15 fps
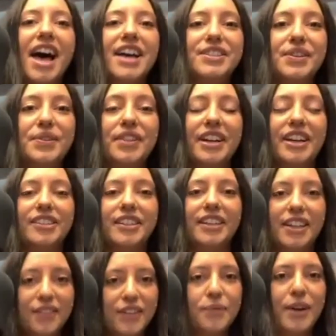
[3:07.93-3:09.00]
so they're
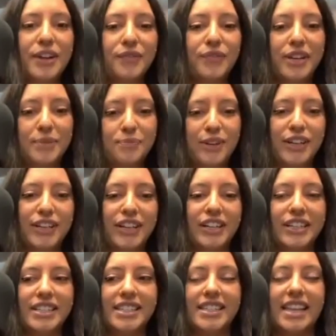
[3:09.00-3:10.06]
giving away free
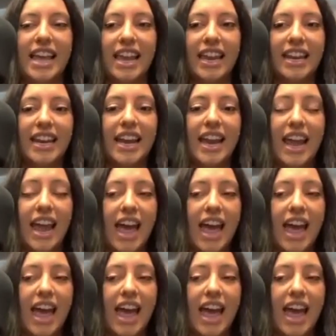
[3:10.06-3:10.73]
burgers in